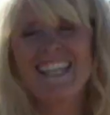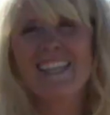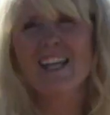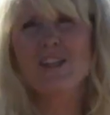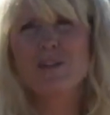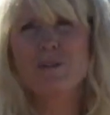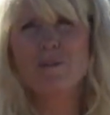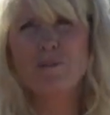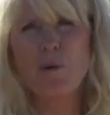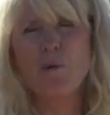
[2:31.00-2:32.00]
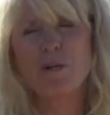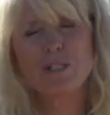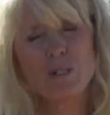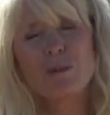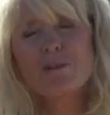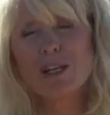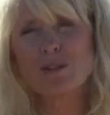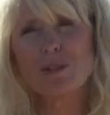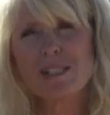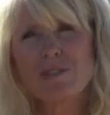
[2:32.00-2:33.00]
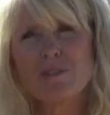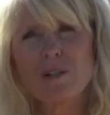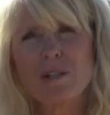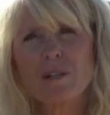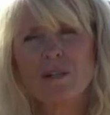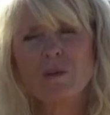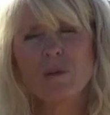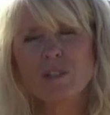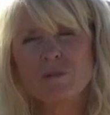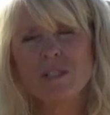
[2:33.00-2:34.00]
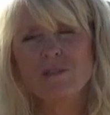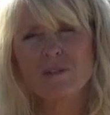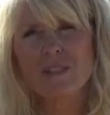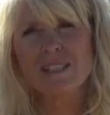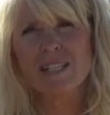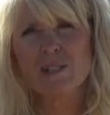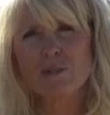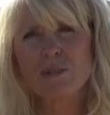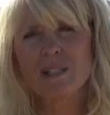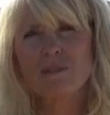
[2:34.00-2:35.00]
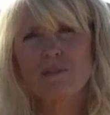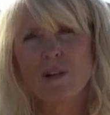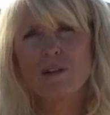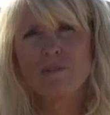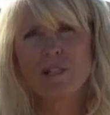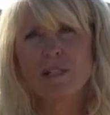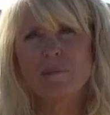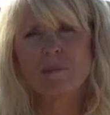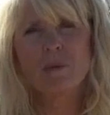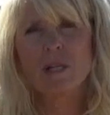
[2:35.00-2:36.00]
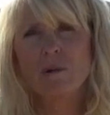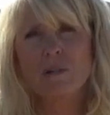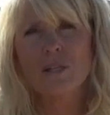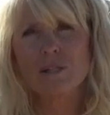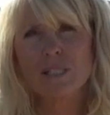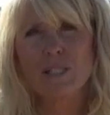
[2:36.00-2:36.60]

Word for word: thank you for to the veterans for what you've done for this country and for our freedom. We owe it all to